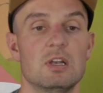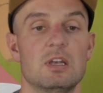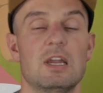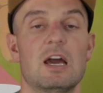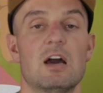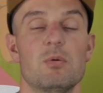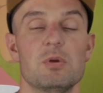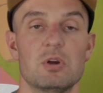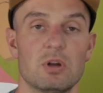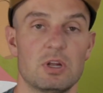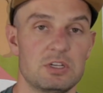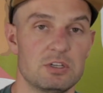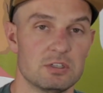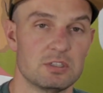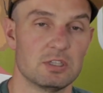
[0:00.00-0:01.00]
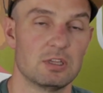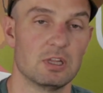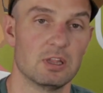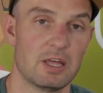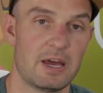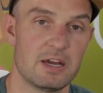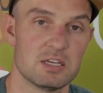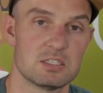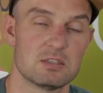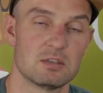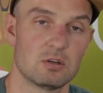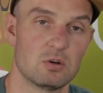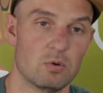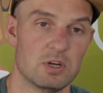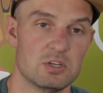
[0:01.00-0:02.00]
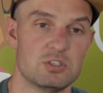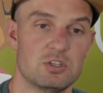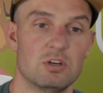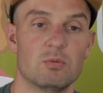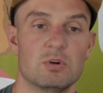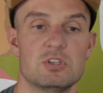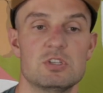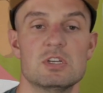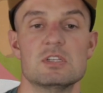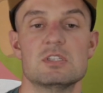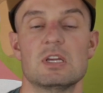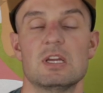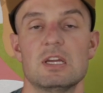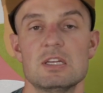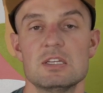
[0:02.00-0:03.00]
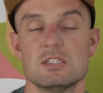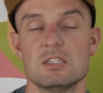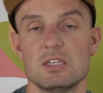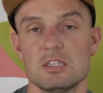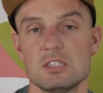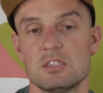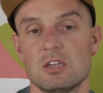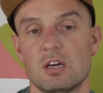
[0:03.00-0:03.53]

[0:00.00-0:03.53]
now we go down here to the last question, which is this